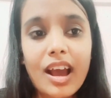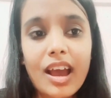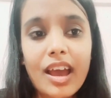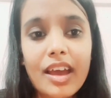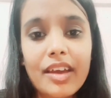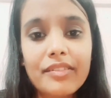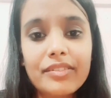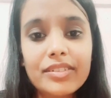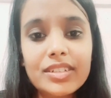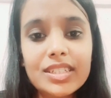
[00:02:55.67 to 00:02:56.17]

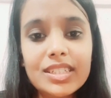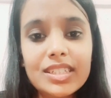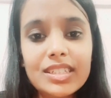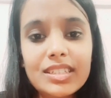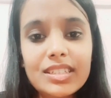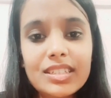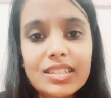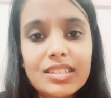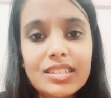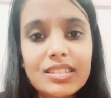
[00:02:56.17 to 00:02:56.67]
ever
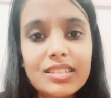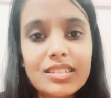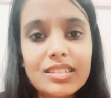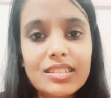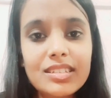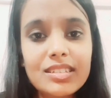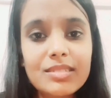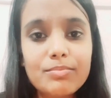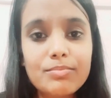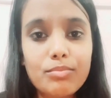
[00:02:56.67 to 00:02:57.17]

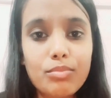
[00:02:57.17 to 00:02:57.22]
since